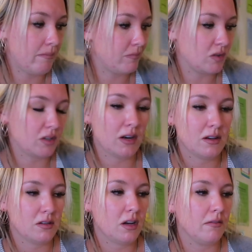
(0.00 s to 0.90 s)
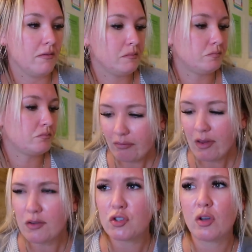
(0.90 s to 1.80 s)
Exciting stuff.
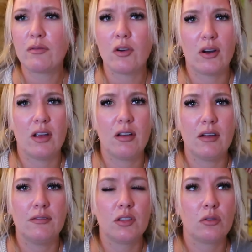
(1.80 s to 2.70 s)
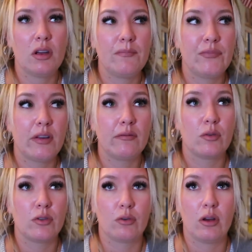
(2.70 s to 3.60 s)
So far, I've had 5th grade and
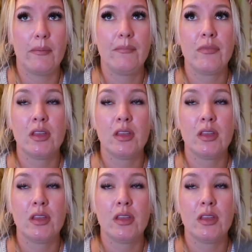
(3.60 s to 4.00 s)
4th grade.